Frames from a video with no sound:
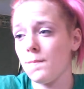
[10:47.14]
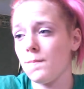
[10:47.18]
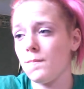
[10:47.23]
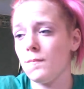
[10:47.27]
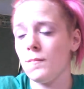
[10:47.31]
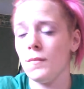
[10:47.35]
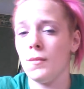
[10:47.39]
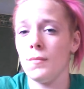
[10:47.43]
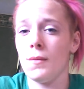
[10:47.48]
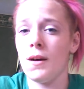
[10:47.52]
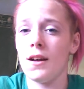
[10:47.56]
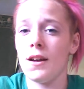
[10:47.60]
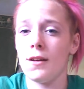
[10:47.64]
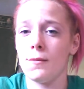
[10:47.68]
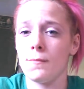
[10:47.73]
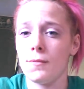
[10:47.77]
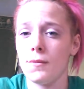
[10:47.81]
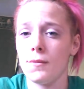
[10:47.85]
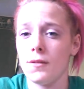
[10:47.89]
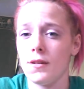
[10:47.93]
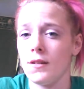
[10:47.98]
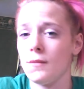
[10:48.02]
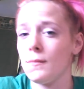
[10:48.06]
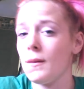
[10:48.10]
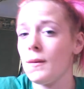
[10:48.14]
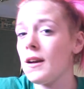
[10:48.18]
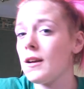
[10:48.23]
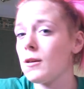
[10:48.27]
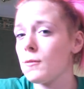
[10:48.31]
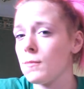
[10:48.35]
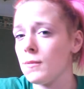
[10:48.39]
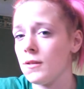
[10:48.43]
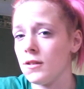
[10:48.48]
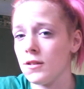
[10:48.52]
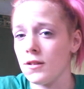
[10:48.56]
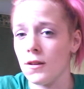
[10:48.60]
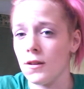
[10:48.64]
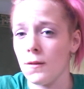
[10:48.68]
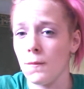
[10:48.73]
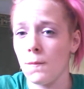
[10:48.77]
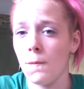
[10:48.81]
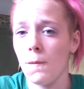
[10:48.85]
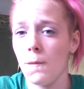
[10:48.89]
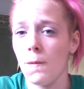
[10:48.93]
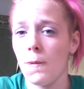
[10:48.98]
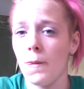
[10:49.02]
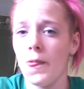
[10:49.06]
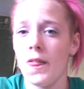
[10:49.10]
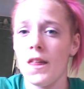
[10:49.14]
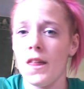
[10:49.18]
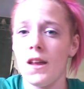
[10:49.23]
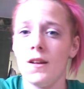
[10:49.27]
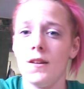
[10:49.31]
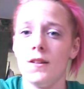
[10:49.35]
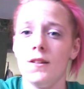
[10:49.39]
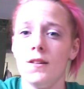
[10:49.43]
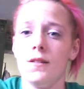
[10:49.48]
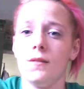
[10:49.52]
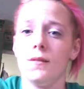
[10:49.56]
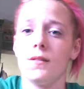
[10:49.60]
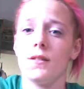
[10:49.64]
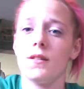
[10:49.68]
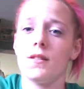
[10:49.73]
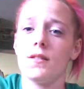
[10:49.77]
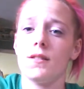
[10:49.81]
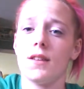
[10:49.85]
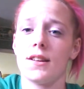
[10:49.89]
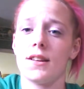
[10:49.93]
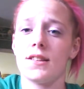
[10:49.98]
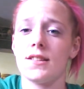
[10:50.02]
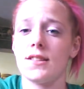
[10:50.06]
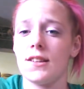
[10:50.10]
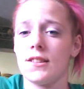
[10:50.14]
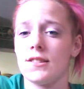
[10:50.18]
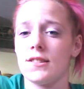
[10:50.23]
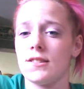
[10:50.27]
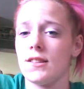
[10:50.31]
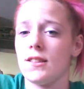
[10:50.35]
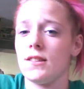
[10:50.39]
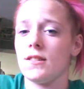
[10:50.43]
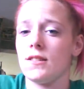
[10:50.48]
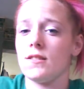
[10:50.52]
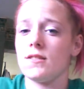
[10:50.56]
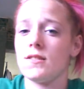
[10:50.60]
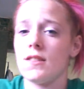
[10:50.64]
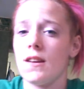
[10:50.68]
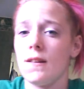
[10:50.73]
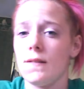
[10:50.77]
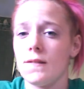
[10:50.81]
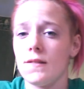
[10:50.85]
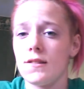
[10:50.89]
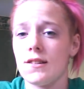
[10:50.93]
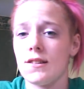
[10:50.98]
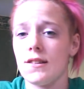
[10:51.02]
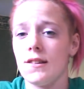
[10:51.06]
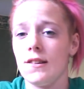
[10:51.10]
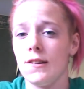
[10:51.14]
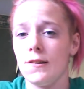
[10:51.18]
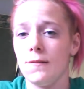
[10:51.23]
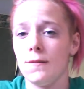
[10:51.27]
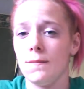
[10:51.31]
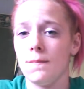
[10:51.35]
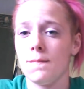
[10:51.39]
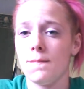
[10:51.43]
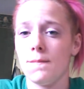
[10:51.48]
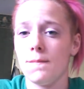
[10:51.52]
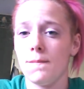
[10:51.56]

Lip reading: But in my opinion, when you're like 16 or 17,